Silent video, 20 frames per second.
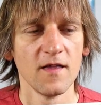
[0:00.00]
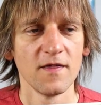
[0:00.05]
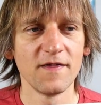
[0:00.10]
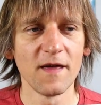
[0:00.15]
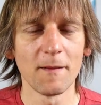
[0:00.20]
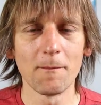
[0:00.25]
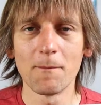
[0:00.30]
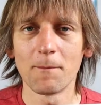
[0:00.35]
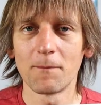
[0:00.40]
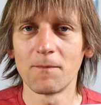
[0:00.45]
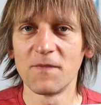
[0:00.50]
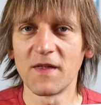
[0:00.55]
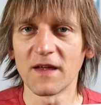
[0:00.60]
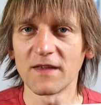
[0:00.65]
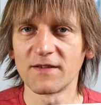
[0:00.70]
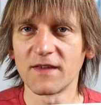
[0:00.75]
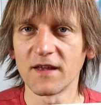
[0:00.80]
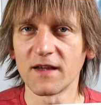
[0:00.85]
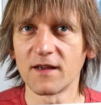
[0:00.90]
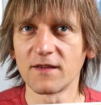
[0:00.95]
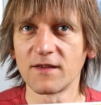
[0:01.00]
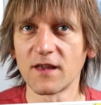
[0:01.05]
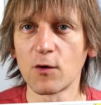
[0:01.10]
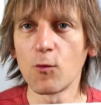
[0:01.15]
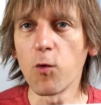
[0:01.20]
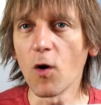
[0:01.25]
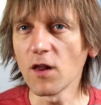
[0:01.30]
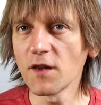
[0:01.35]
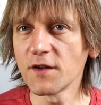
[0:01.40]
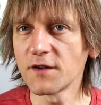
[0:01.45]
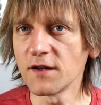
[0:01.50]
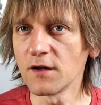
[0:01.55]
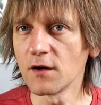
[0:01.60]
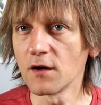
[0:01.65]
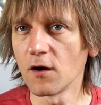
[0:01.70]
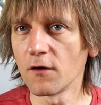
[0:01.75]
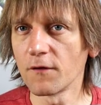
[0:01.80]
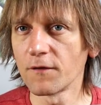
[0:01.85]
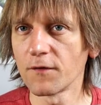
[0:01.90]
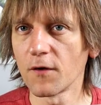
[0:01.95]
the the the, the
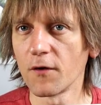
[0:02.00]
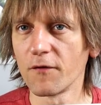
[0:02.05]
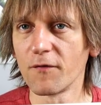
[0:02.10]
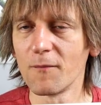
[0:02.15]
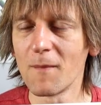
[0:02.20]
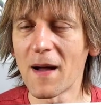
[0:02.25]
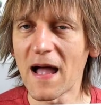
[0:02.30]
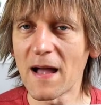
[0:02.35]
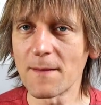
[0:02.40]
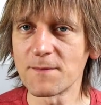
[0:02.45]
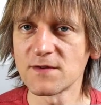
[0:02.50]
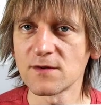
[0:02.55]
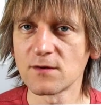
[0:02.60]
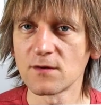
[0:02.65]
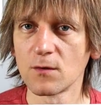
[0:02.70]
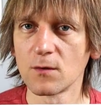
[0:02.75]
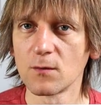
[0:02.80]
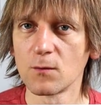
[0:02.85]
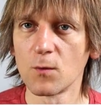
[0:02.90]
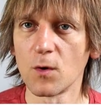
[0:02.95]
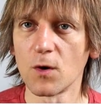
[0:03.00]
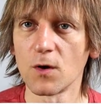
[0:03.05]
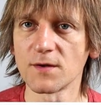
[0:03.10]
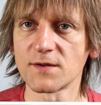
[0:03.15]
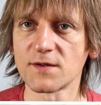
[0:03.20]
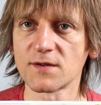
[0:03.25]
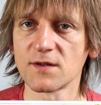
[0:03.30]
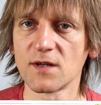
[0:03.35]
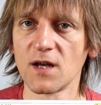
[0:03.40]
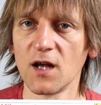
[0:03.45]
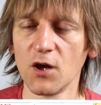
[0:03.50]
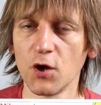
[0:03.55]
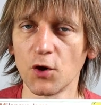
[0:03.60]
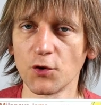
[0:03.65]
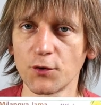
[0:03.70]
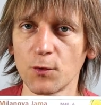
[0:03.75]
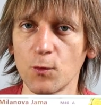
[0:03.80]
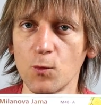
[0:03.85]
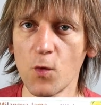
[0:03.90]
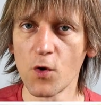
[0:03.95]
quality of of maps was a
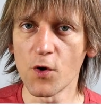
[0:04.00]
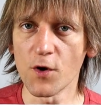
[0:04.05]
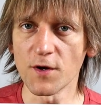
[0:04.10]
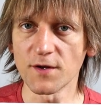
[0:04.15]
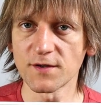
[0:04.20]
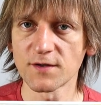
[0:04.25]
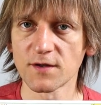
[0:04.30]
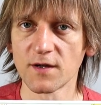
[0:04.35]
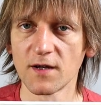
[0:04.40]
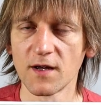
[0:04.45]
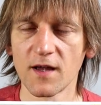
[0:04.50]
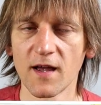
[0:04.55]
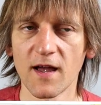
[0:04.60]
lot worse,